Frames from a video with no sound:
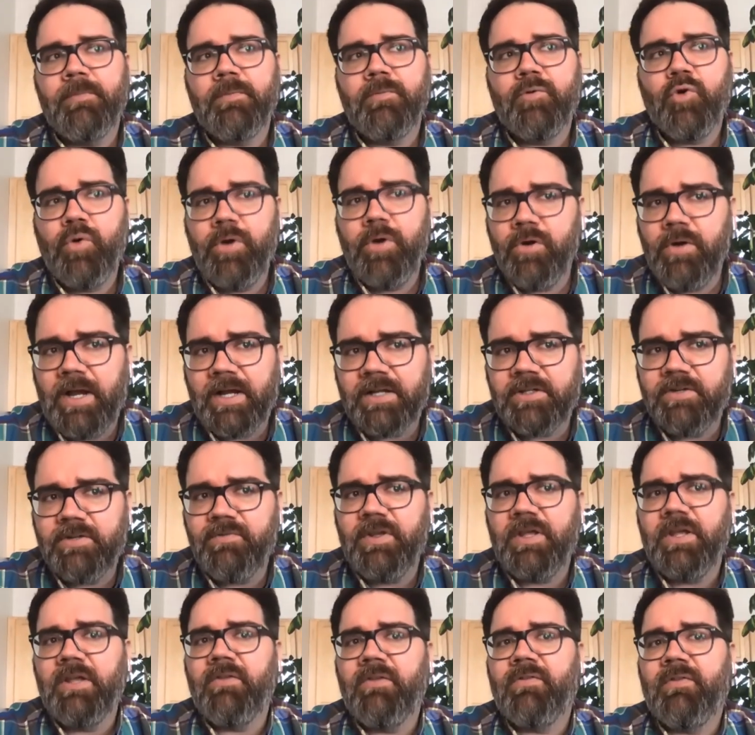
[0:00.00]
queer
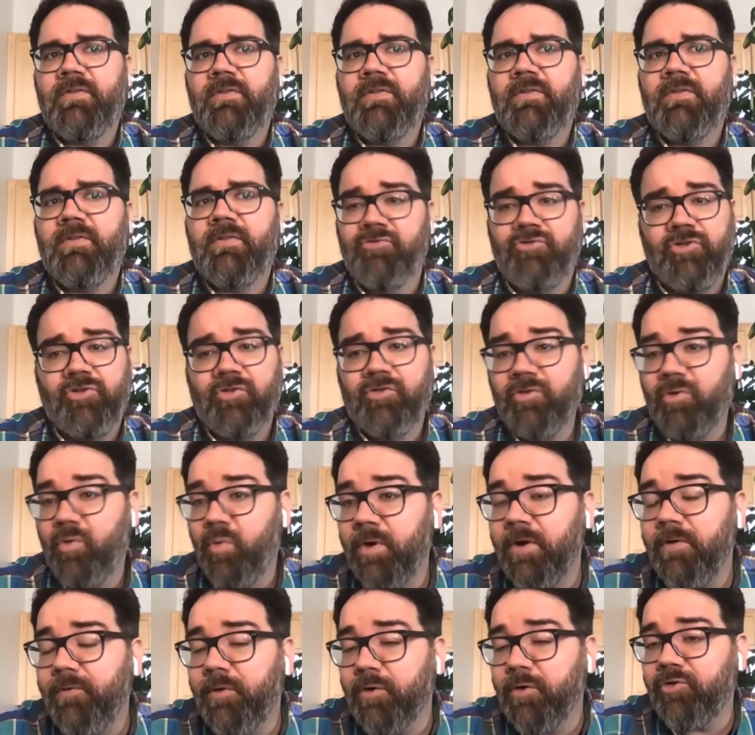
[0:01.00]
activists and just
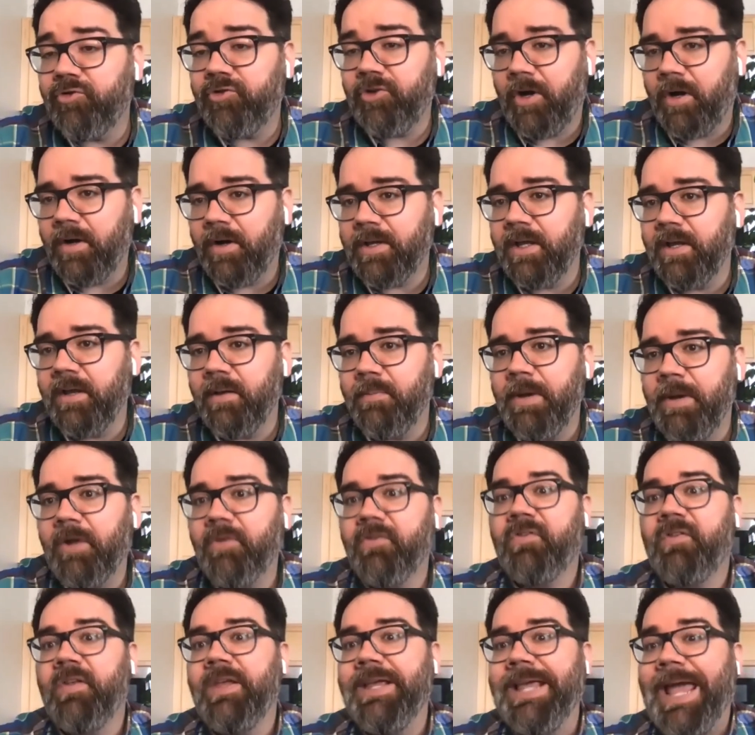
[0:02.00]
queer folks talking
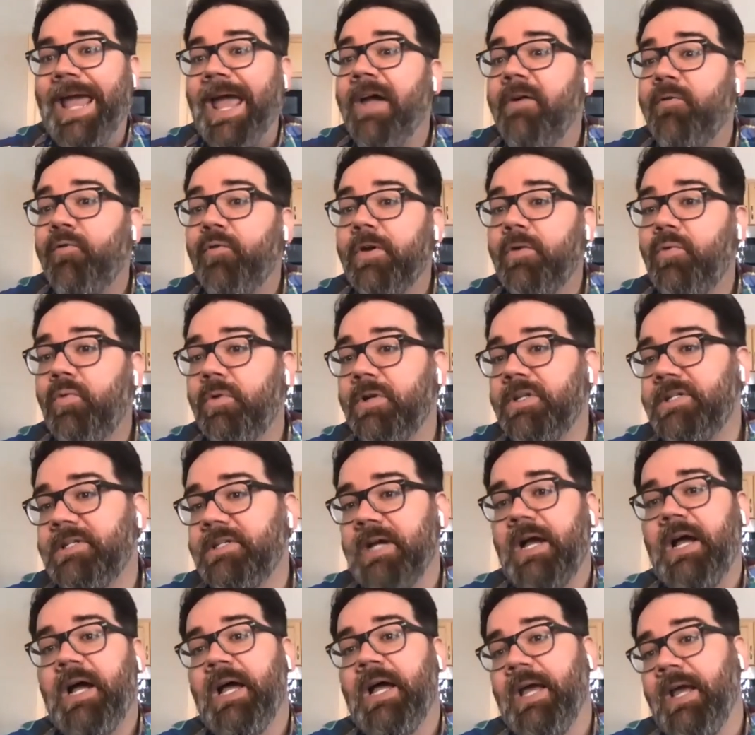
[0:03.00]
about seeing everyone
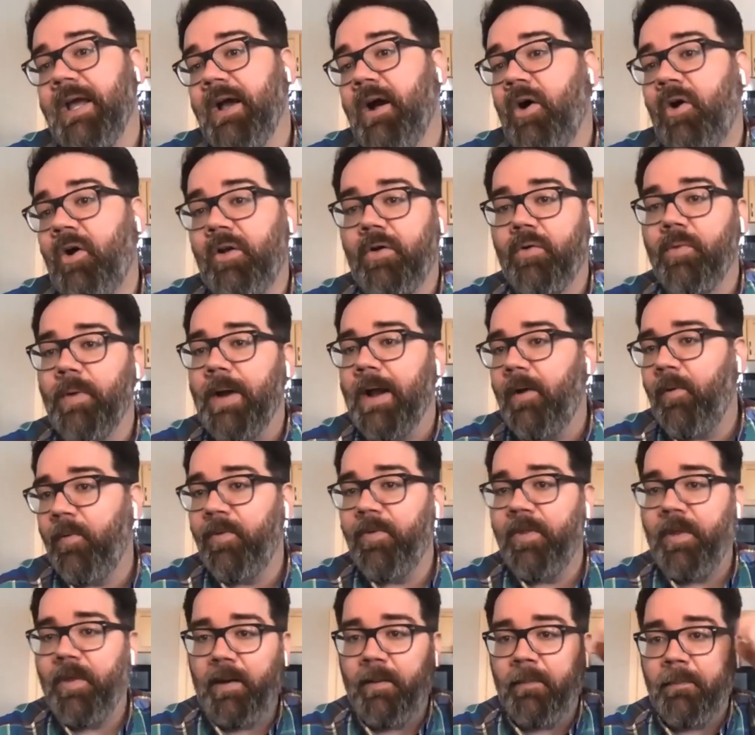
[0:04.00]
die all
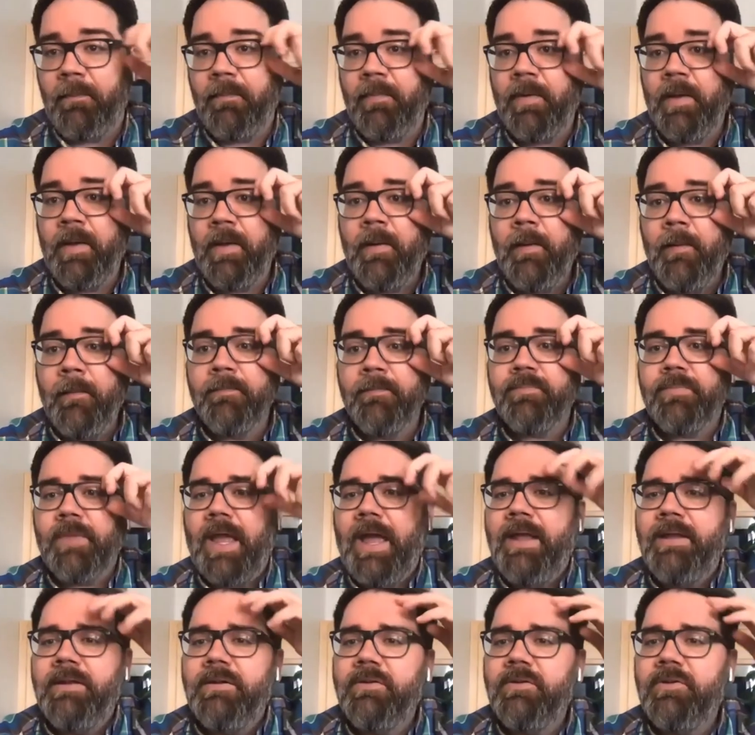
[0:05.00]
around them.
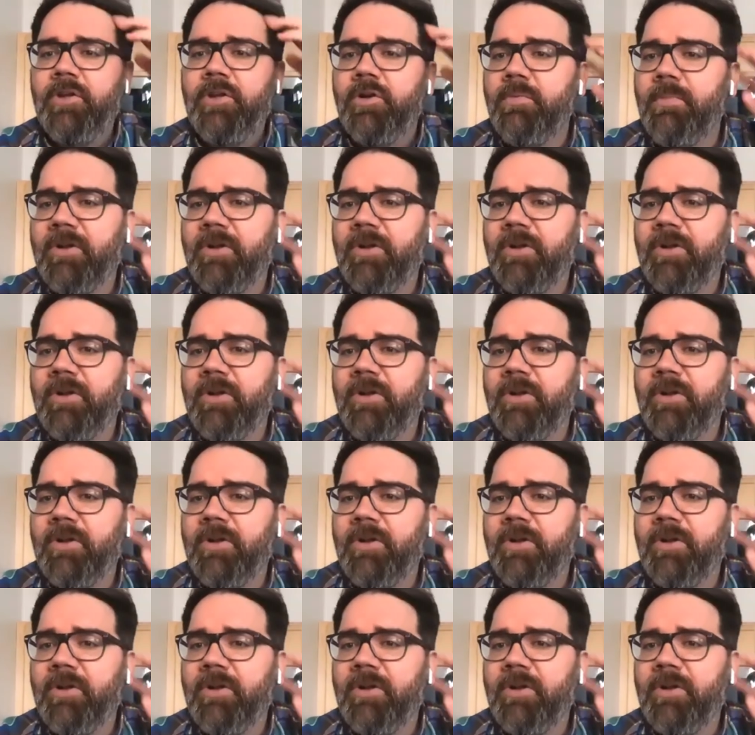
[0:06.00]
And my